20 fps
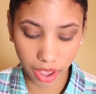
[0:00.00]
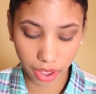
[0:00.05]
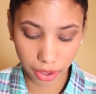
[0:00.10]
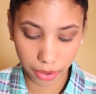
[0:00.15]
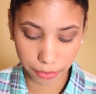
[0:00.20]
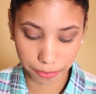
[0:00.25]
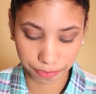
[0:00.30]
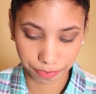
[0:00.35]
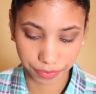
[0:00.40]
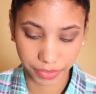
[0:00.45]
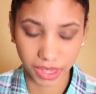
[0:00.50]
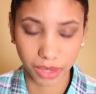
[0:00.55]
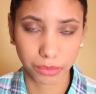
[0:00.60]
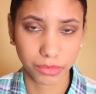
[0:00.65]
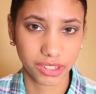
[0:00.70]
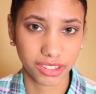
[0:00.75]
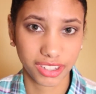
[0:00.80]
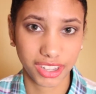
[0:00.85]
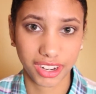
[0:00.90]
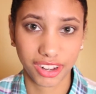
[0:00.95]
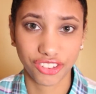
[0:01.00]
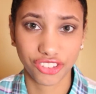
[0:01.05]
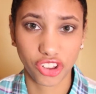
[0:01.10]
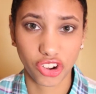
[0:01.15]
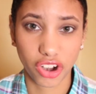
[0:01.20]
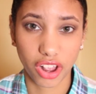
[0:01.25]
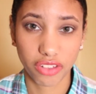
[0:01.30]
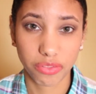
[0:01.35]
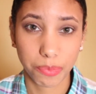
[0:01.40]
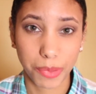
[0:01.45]
I'm just gonna
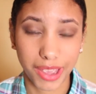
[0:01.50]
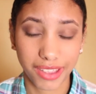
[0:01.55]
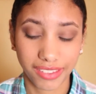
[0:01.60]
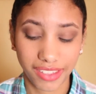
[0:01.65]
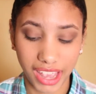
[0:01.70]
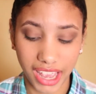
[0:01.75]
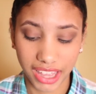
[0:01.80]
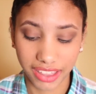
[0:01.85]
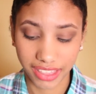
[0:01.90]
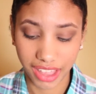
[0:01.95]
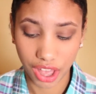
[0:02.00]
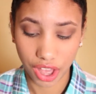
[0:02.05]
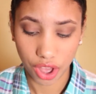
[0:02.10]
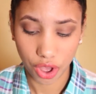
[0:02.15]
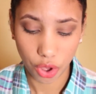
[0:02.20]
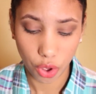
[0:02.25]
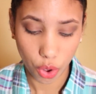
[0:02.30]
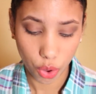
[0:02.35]
start off by saying that